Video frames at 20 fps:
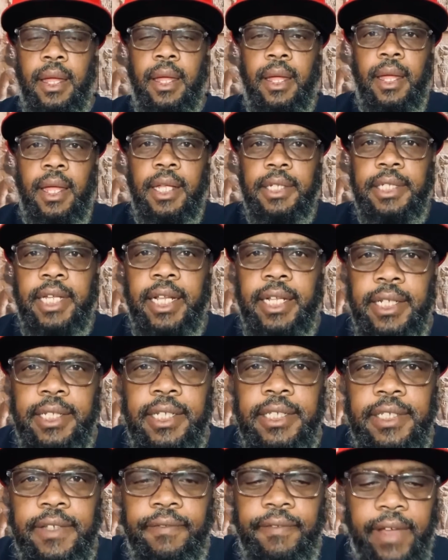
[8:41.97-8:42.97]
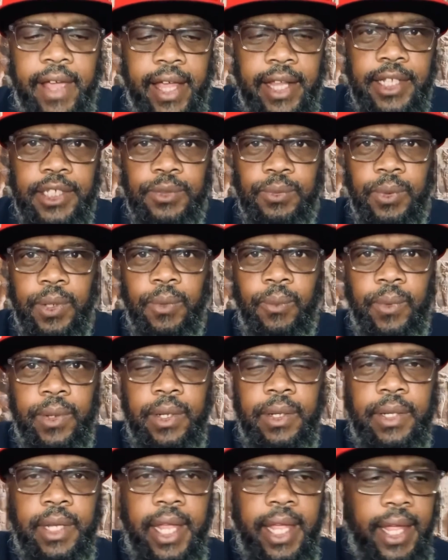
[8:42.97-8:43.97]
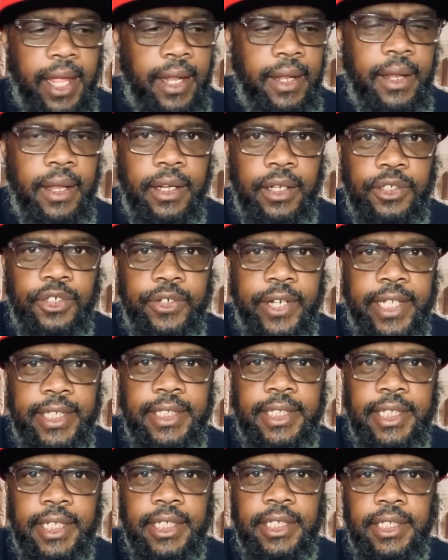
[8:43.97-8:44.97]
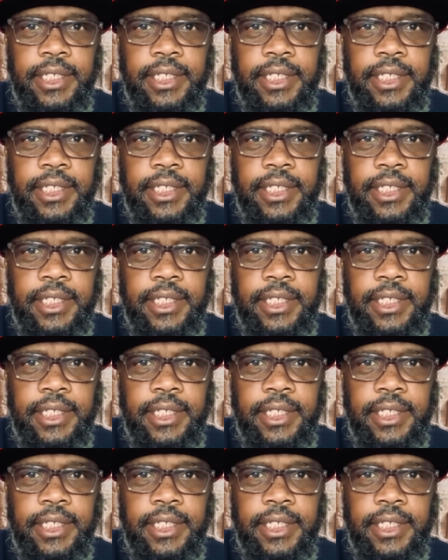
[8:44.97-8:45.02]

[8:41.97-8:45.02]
is at a disadvantage when we can't transfer